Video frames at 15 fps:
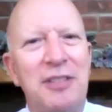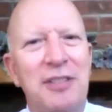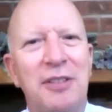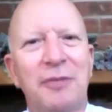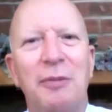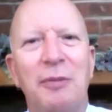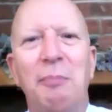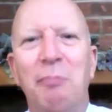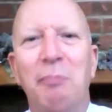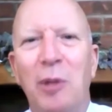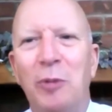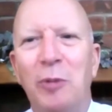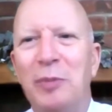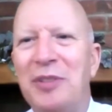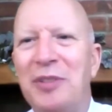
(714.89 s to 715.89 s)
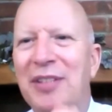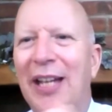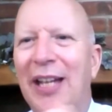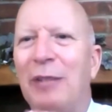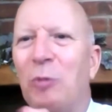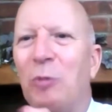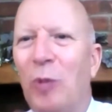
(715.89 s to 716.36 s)
moments and
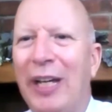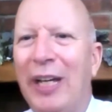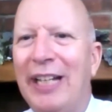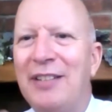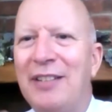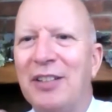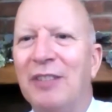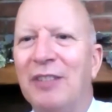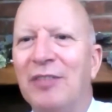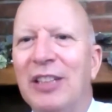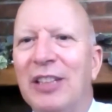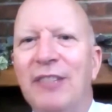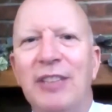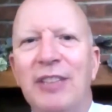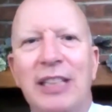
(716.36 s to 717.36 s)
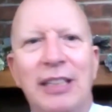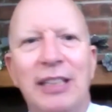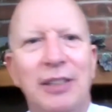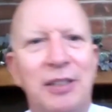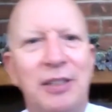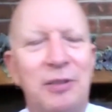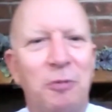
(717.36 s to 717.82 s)
ways of living in this
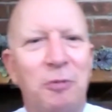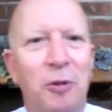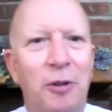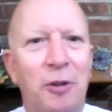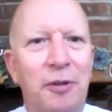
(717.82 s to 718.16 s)
world.